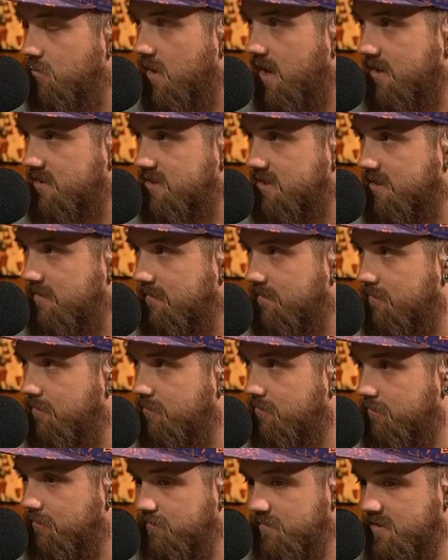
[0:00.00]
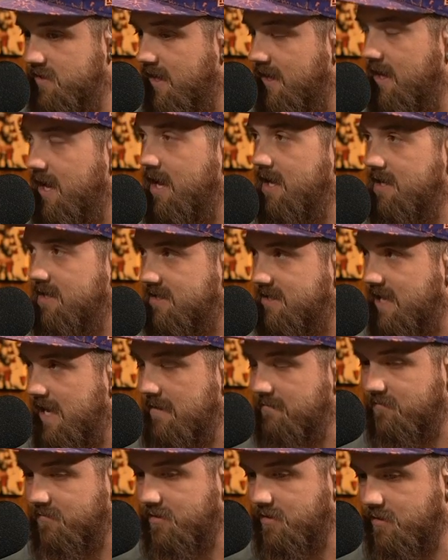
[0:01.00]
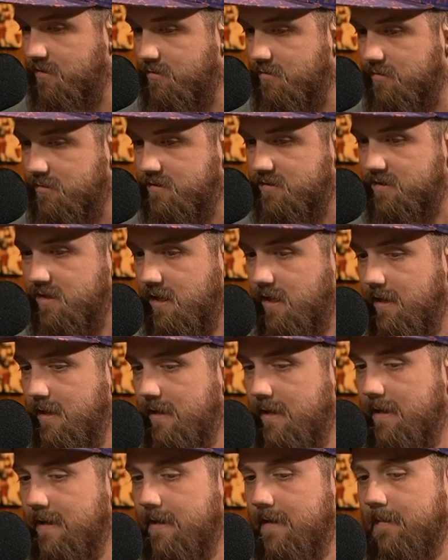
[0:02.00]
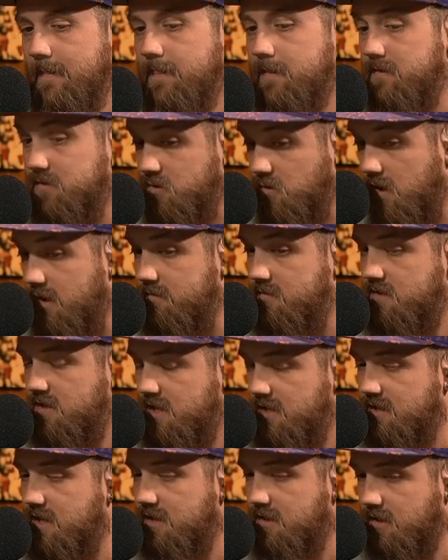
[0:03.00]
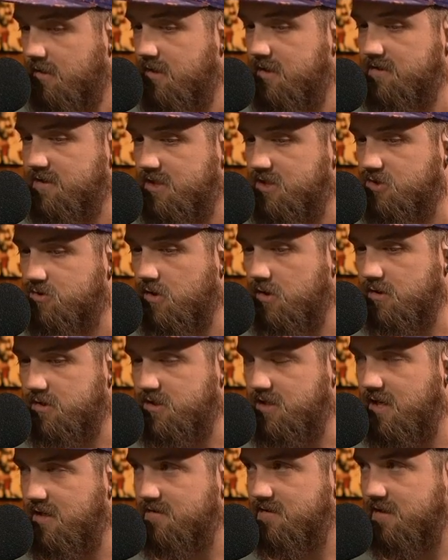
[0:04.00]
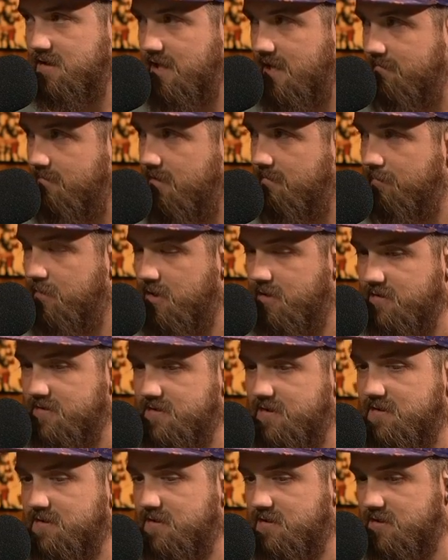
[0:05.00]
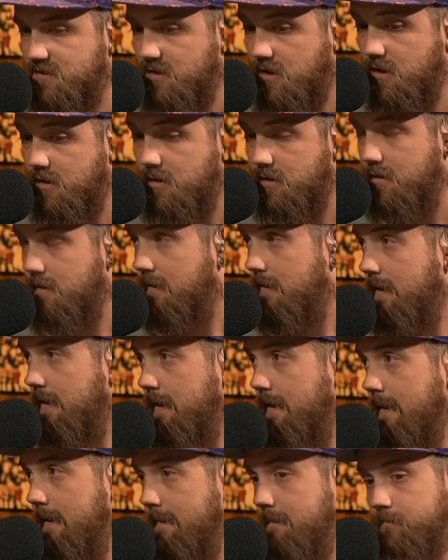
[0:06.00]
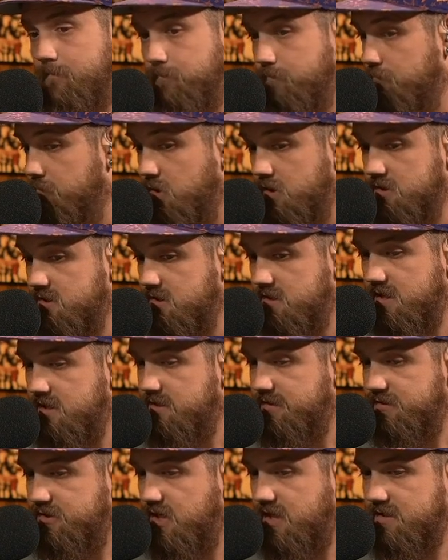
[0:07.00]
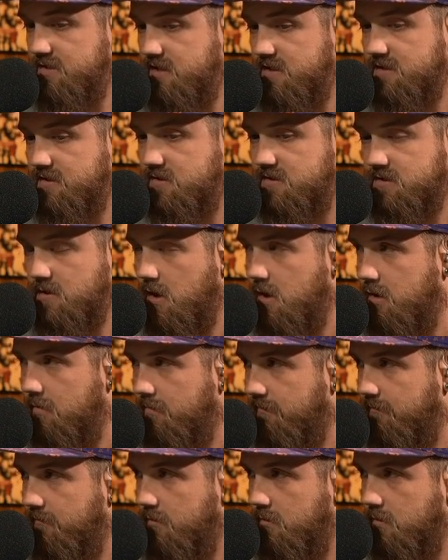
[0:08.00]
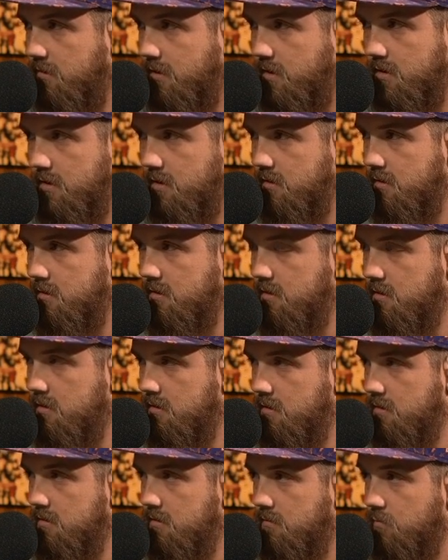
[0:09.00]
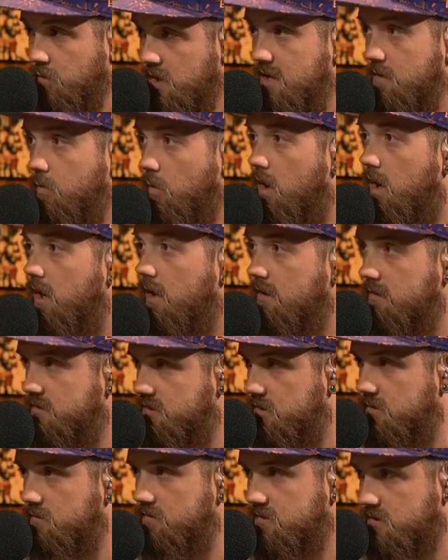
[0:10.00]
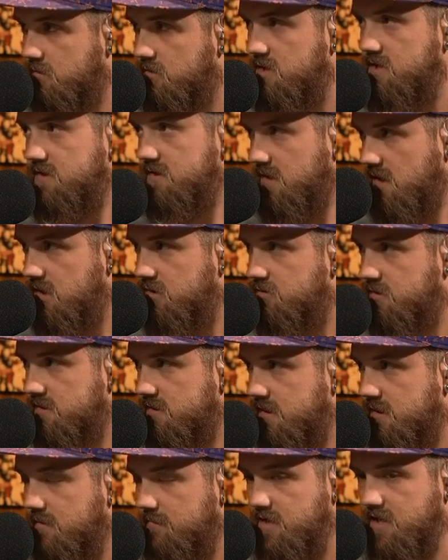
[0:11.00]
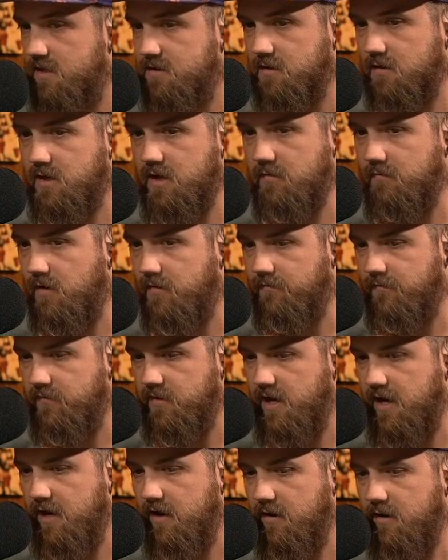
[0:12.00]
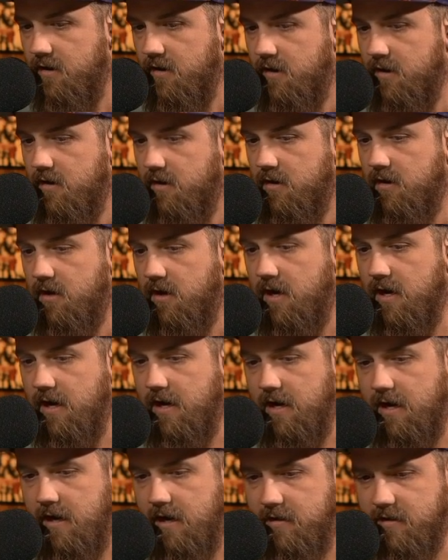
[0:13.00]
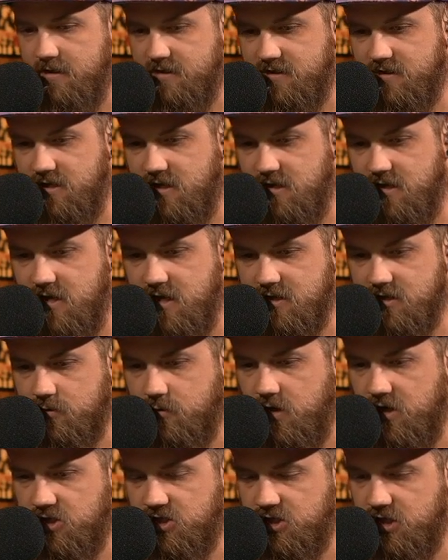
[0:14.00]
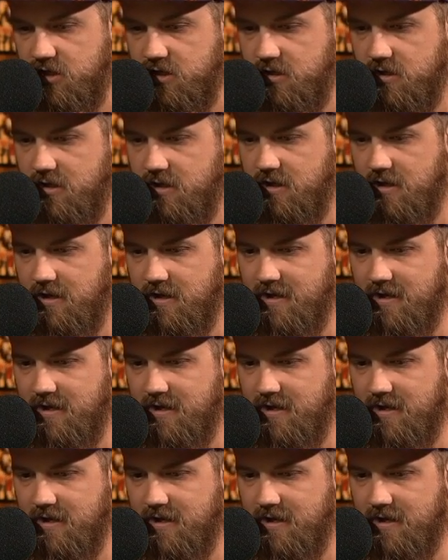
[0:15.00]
you watched him take any snaps for the Colts. So I think that there is a strong chance that Dameon Pierce is the starter. There's a decent chance he's the starter before week one, too. So he's interesting to me as a late round flyer. Uh, let's see. Next question